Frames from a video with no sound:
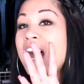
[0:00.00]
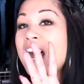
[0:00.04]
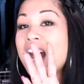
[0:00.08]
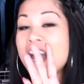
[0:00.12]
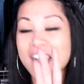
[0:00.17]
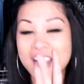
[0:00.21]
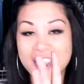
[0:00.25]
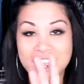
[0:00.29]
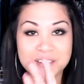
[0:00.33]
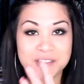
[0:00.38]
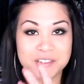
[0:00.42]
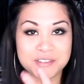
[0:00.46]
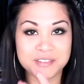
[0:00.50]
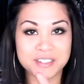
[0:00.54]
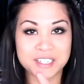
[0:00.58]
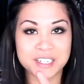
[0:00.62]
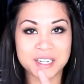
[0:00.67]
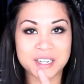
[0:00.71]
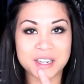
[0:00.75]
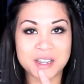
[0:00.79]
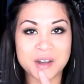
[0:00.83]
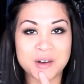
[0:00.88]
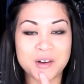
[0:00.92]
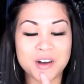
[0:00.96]
I have a
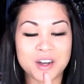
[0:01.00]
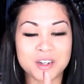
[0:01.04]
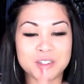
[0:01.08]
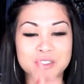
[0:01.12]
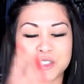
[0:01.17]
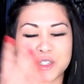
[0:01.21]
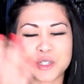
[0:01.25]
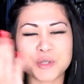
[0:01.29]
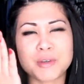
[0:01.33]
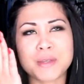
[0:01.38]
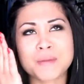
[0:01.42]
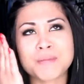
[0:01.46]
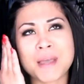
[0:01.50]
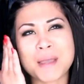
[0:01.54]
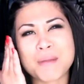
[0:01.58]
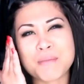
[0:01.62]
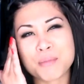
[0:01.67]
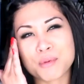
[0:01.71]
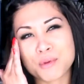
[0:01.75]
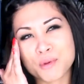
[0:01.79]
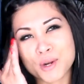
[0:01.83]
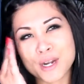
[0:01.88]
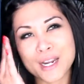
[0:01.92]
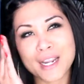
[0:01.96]
video on doing my
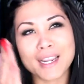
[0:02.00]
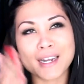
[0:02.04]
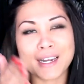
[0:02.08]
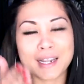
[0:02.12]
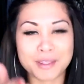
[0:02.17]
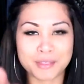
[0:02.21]
braid